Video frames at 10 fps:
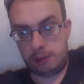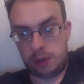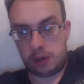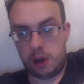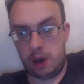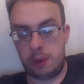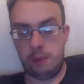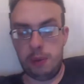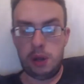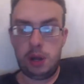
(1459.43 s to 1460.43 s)
There's got to be
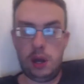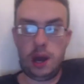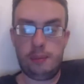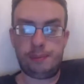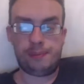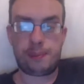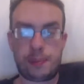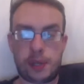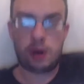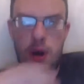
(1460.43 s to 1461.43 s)
money. Um,
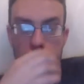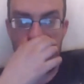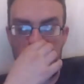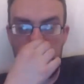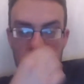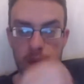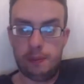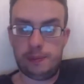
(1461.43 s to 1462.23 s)
got to be money in them.